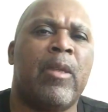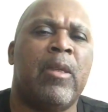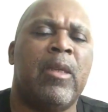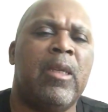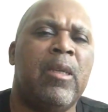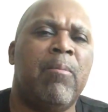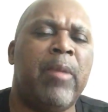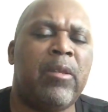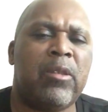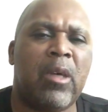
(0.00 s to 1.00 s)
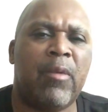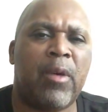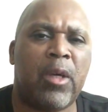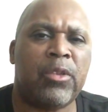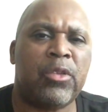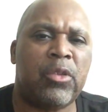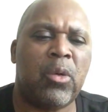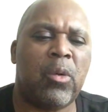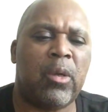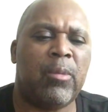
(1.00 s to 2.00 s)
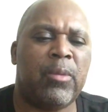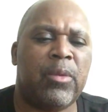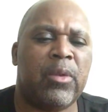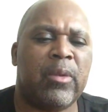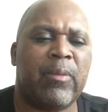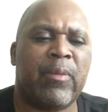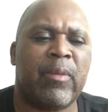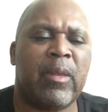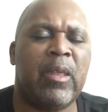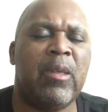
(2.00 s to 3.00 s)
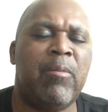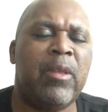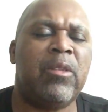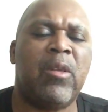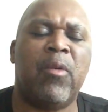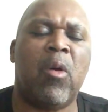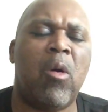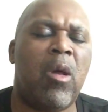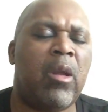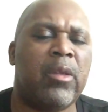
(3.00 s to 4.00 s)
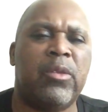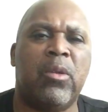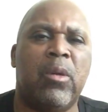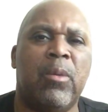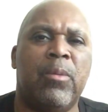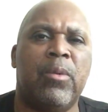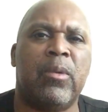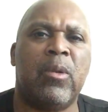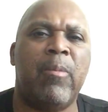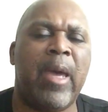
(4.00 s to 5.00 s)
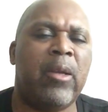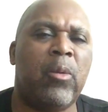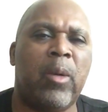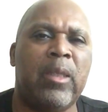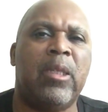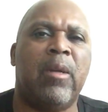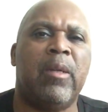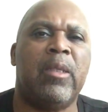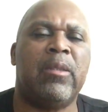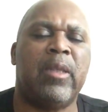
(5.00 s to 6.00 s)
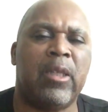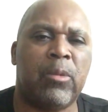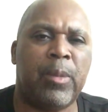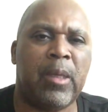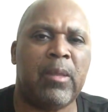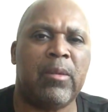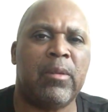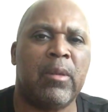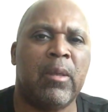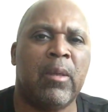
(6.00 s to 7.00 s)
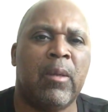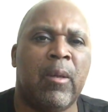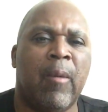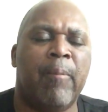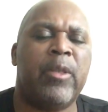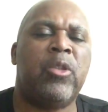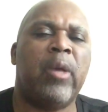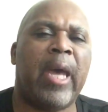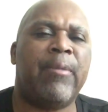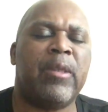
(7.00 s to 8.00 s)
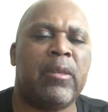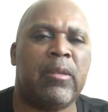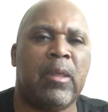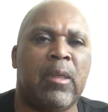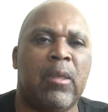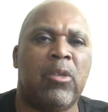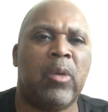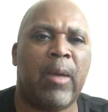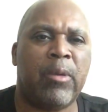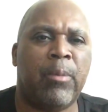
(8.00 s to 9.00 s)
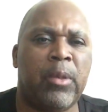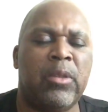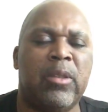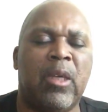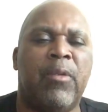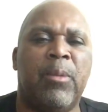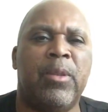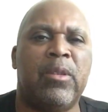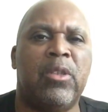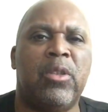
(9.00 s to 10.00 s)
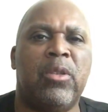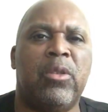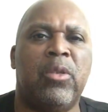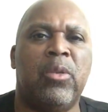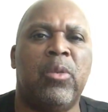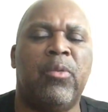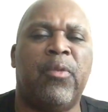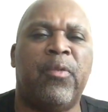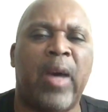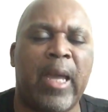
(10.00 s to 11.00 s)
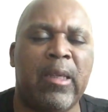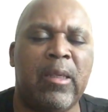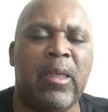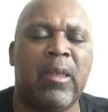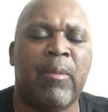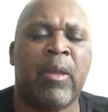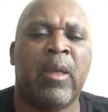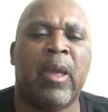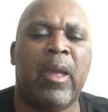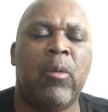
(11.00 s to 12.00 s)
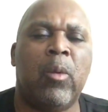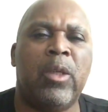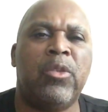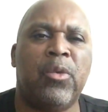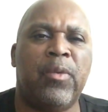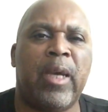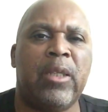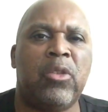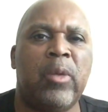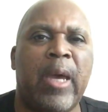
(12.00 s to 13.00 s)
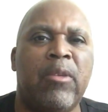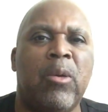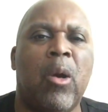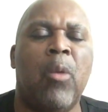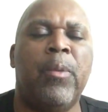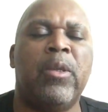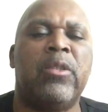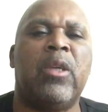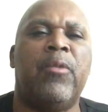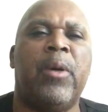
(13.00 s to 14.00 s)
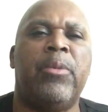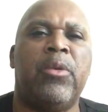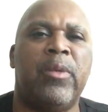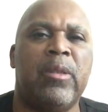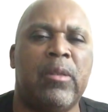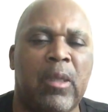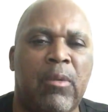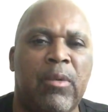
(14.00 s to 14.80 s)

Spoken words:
in the midst of our storms, in the midst of all our storms, no matter what there is, there's peace. But you have to seek it. You have to put yourself in a position to find it And once you find it, you have to open yourself up to receive it.